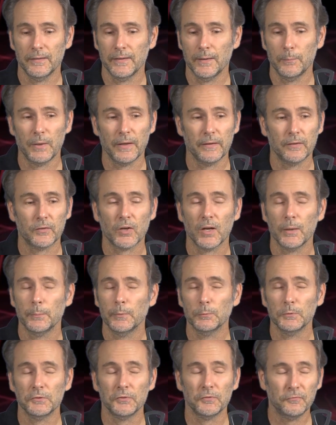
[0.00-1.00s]
and then by the
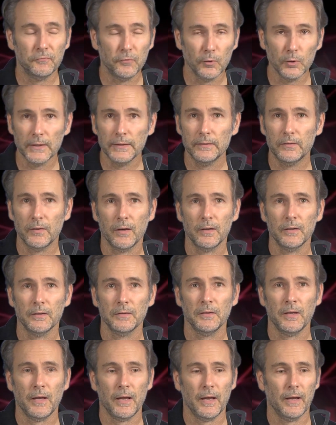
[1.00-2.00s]
time it was fully
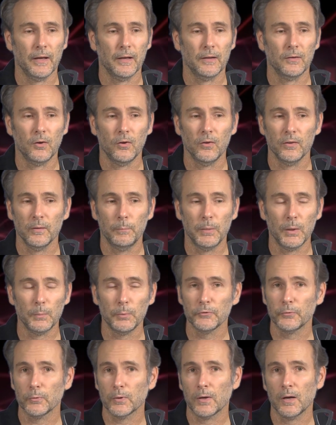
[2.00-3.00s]
done and all the
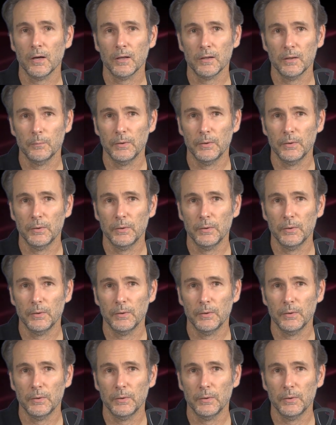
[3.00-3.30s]
bubbles were gone,